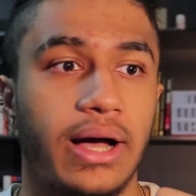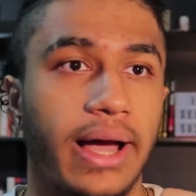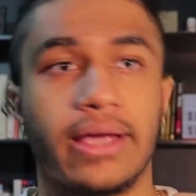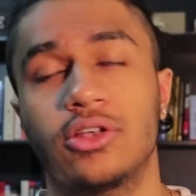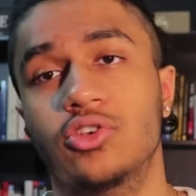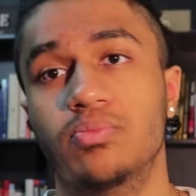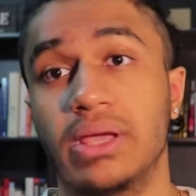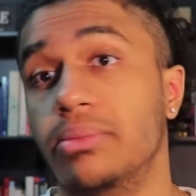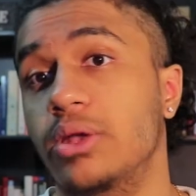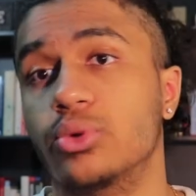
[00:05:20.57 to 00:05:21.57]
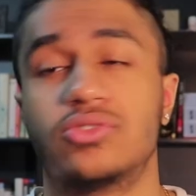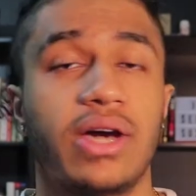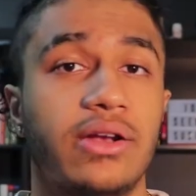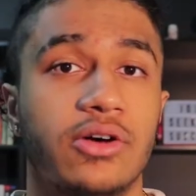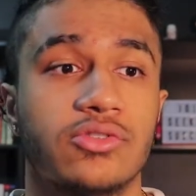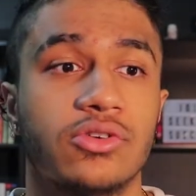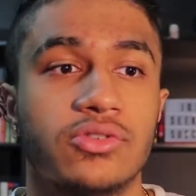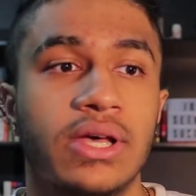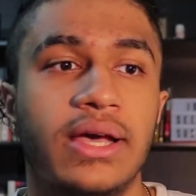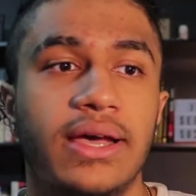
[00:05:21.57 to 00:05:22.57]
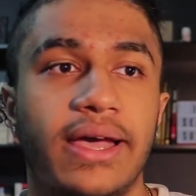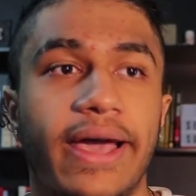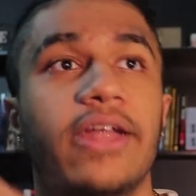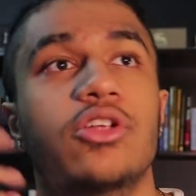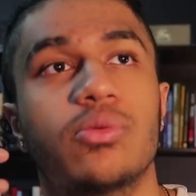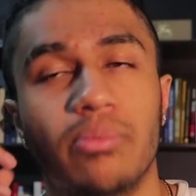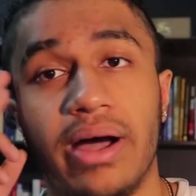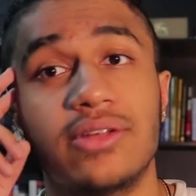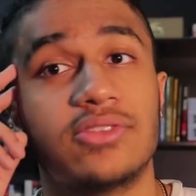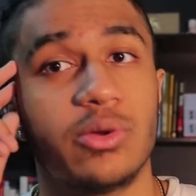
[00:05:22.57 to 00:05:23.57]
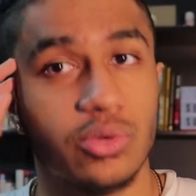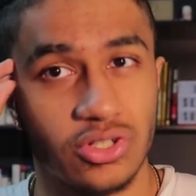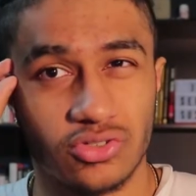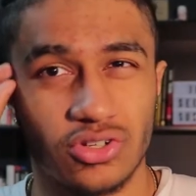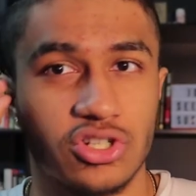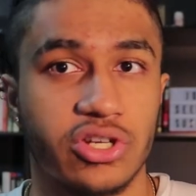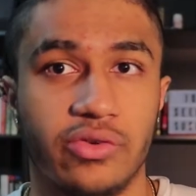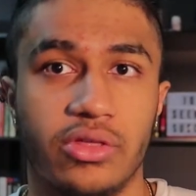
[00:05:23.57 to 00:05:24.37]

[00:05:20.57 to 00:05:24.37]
I can make money with side hustles, and your mindset will just start to shift.